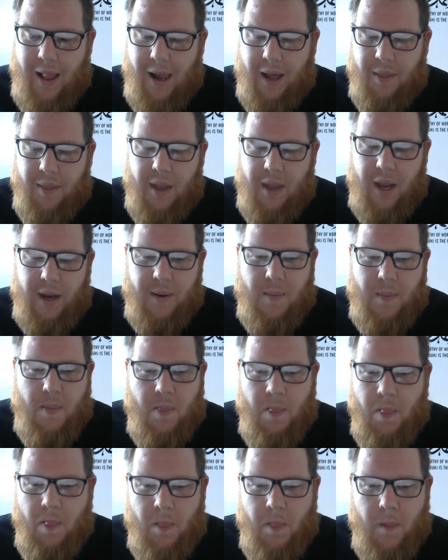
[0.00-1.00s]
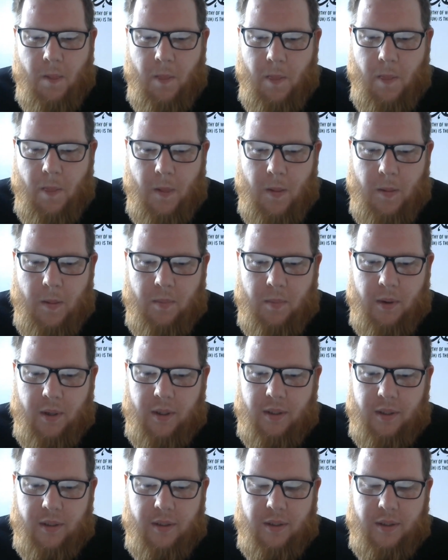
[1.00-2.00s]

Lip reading: And then, but